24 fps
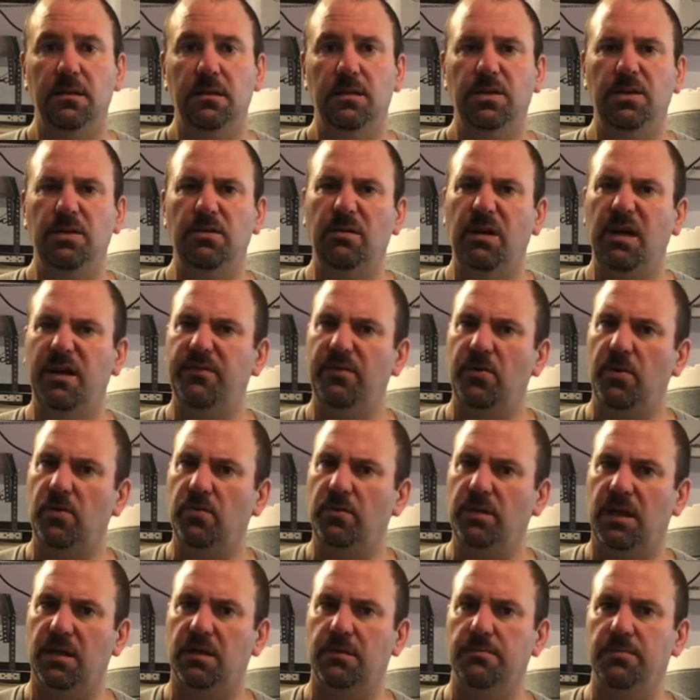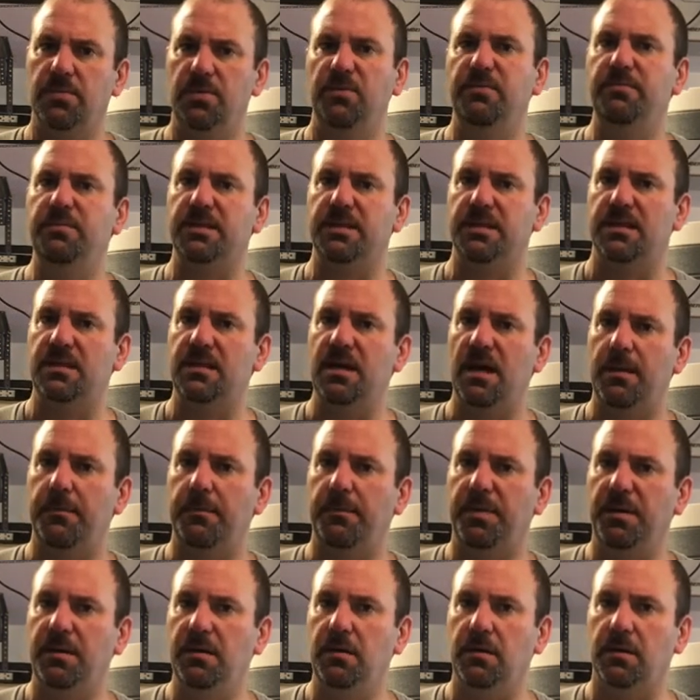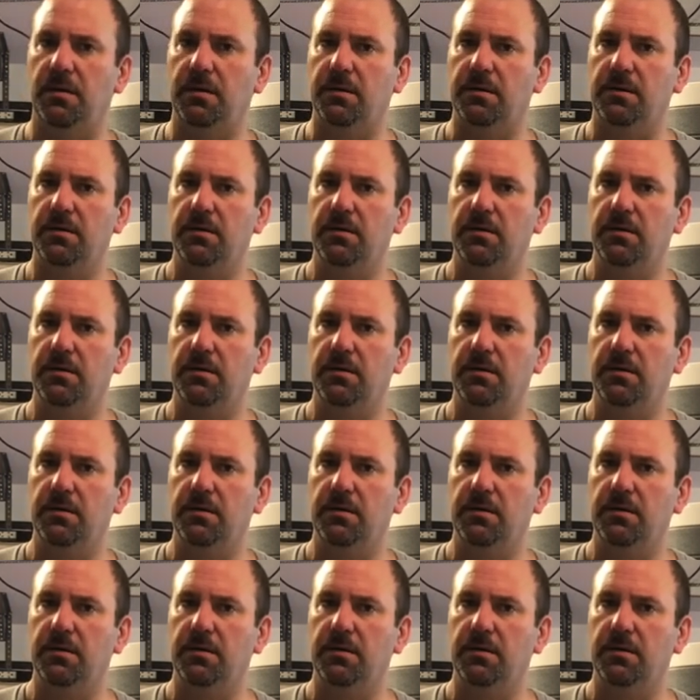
you don't have a whole lot of movement in that beer.